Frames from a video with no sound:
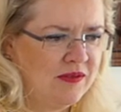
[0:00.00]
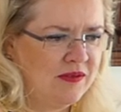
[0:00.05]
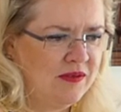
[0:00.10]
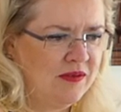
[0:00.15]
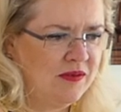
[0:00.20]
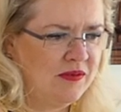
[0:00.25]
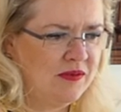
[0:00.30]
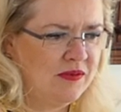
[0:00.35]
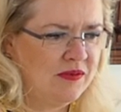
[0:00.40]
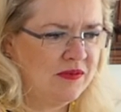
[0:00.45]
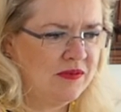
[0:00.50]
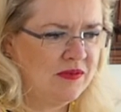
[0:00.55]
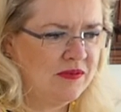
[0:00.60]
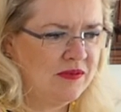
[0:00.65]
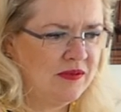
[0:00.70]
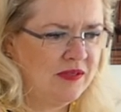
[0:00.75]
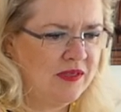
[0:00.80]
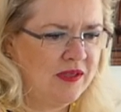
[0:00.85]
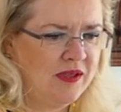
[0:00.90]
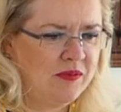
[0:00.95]
Oh,
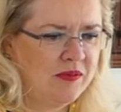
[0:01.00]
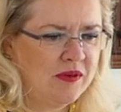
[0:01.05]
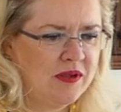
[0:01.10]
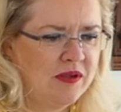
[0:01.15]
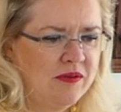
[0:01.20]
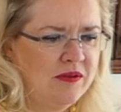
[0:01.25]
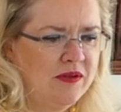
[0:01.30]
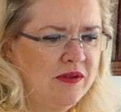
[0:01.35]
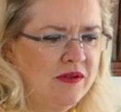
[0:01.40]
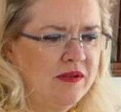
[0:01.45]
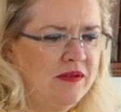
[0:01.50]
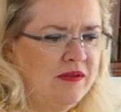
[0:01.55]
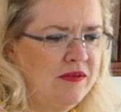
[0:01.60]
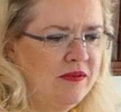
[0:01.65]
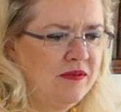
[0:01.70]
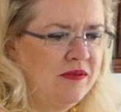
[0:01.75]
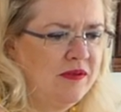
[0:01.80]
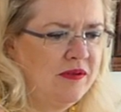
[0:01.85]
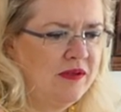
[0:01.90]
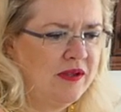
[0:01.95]
I think we're going.
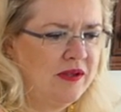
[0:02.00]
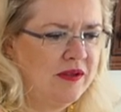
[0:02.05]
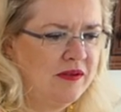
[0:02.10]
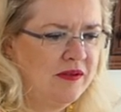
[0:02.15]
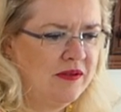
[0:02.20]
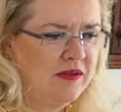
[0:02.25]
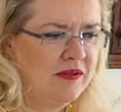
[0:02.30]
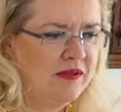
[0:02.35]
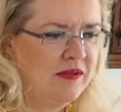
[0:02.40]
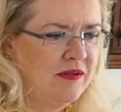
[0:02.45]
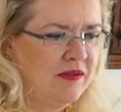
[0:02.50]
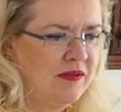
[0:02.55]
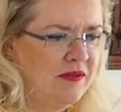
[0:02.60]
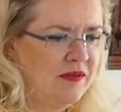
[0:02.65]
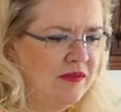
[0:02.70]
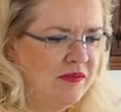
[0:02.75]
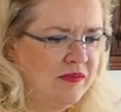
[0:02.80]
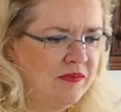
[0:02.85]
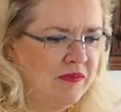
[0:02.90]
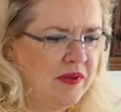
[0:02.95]
Hold on.
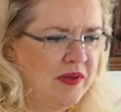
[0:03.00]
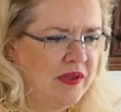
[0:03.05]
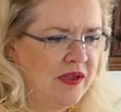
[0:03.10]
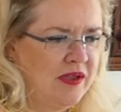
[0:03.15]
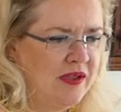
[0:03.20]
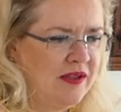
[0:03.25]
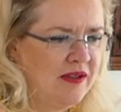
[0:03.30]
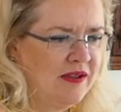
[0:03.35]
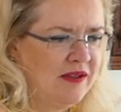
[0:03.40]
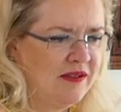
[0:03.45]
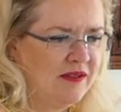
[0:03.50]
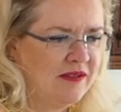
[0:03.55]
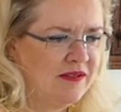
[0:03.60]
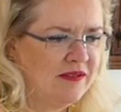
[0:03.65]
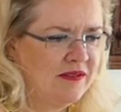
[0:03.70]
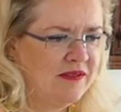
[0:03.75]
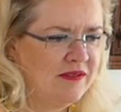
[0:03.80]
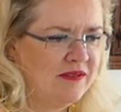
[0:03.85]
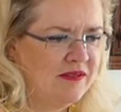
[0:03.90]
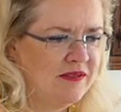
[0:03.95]
My uh,
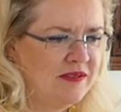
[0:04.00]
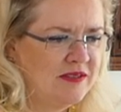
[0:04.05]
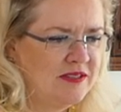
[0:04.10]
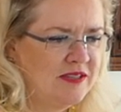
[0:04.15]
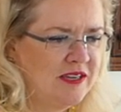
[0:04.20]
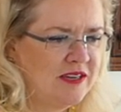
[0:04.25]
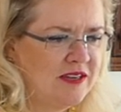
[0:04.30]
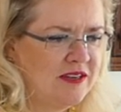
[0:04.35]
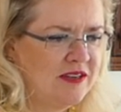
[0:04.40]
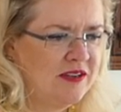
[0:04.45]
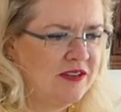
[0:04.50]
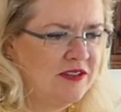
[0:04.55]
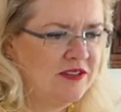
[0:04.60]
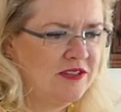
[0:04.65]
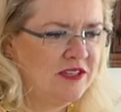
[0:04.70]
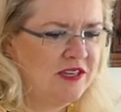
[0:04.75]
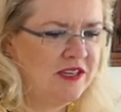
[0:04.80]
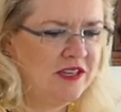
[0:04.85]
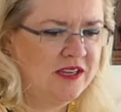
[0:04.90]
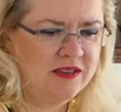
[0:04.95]

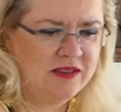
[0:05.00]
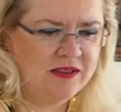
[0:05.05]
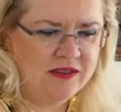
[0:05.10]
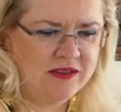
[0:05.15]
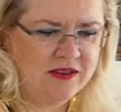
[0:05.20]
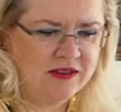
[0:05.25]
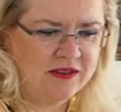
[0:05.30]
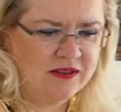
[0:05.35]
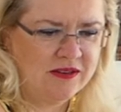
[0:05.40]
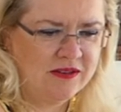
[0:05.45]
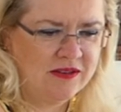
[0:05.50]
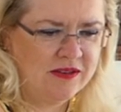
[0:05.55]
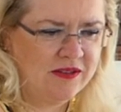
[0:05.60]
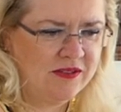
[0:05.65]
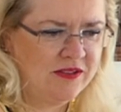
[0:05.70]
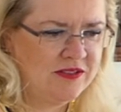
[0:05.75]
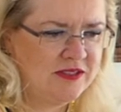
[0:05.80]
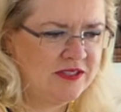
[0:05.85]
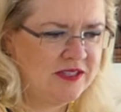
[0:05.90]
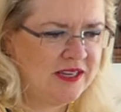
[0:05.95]
technology here. Oh,
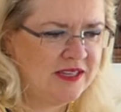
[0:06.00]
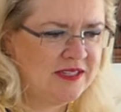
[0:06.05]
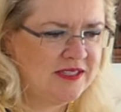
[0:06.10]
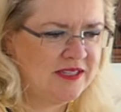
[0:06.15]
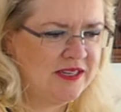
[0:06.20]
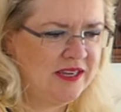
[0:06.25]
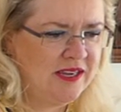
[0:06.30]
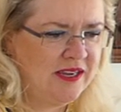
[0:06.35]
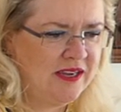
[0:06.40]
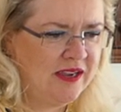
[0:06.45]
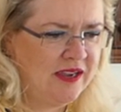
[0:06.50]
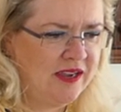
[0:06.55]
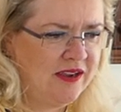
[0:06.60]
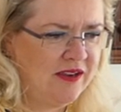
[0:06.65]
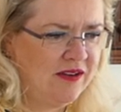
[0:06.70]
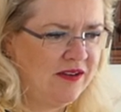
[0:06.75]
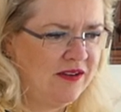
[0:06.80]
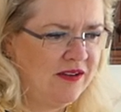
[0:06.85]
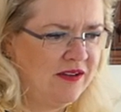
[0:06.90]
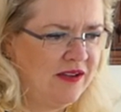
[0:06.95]
there's Destiny. Hey
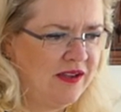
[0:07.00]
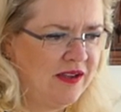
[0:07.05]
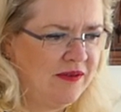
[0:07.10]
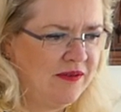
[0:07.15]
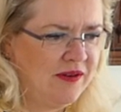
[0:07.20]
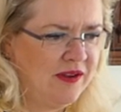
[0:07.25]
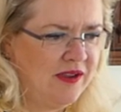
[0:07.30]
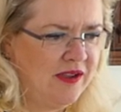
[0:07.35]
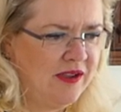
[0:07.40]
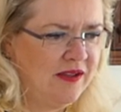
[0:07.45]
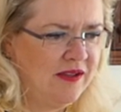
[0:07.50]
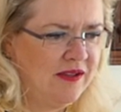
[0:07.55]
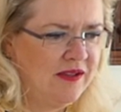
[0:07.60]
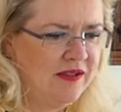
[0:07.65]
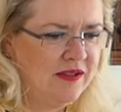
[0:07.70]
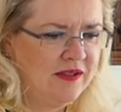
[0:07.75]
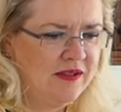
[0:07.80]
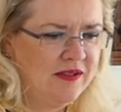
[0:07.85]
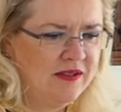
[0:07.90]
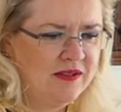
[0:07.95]
girl, how are you?
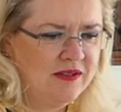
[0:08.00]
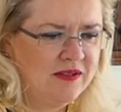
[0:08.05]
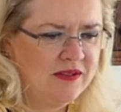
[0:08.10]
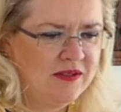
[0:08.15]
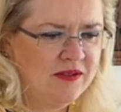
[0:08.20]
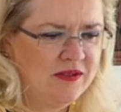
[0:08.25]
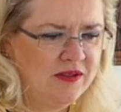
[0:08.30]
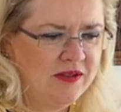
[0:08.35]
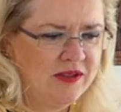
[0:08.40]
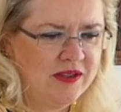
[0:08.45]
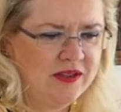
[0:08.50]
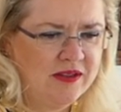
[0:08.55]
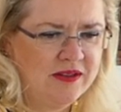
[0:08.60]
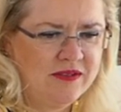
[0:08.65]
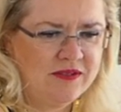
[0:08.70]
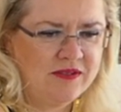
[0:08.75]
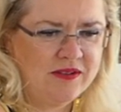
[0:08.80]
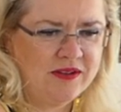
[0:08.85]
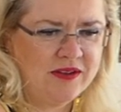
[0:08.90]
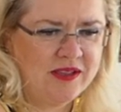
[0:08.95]
Hold
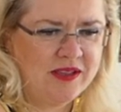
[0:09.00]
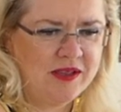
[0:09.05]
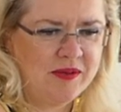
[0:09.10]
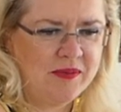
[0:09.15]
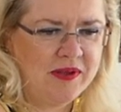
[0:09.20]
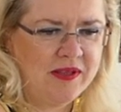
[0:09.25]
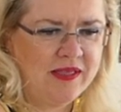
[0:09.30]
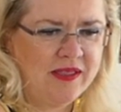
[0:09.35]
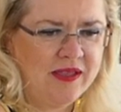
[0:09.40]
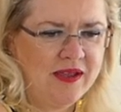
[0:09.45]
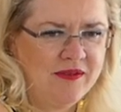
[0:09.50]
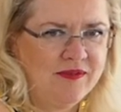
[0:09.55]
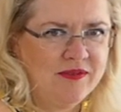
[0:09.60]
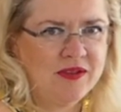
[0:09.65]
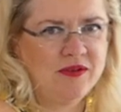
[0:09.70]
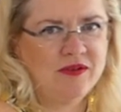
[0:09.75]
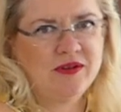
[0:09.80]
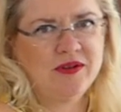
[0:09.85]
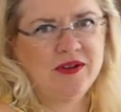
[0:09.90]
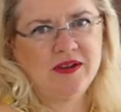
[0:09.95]
on. Trying to get my live
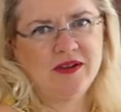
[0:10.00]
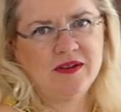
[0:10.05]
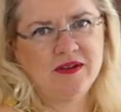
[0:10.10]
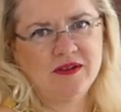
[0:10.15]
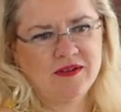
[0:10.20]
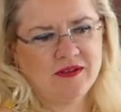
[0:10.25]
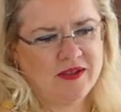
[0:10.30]
going here.